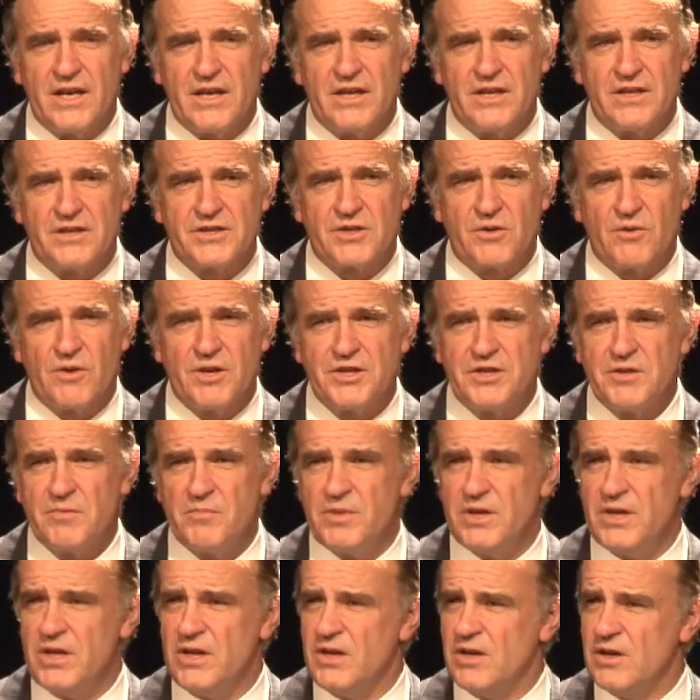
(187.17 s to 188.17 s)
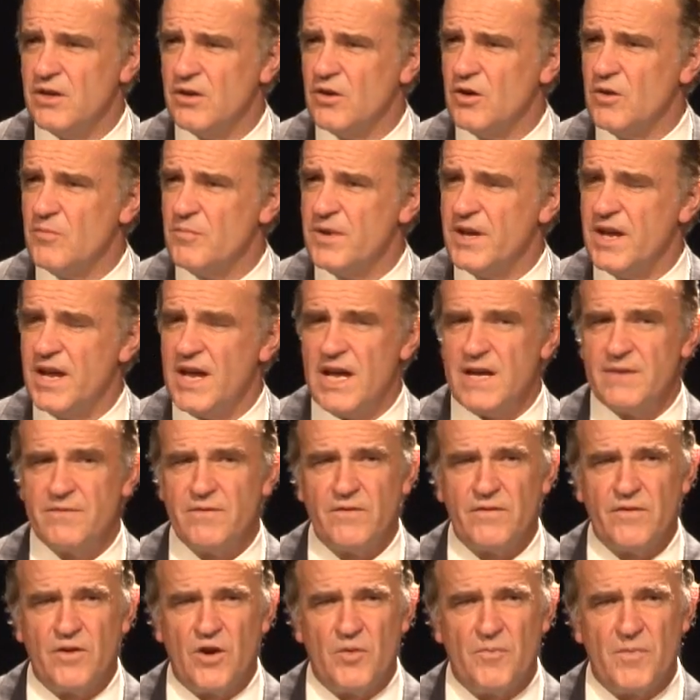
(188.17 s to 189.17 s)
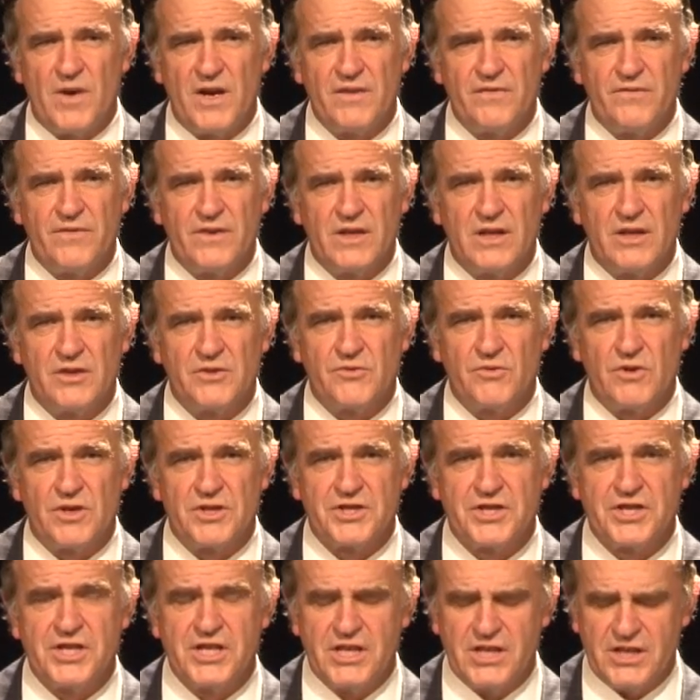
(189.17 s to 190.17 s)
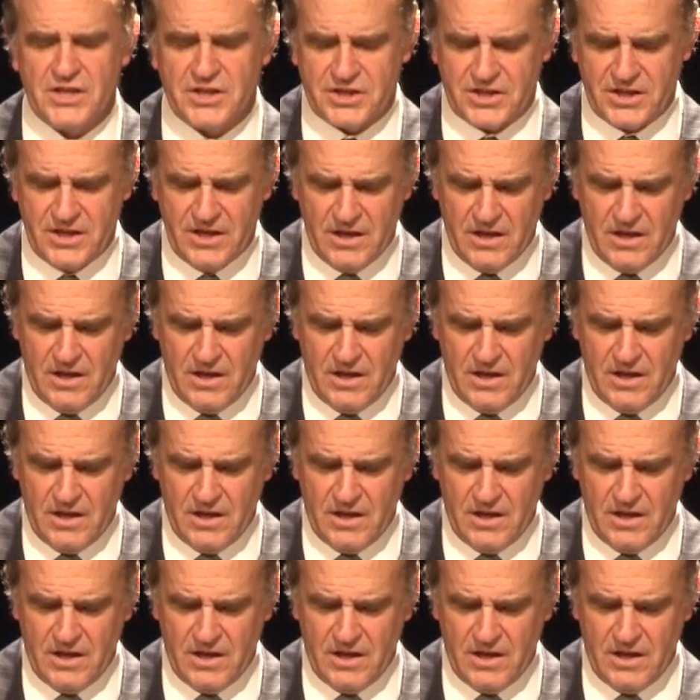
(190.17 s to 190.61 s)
and it's great to be here on behalf of all my fellow trustees.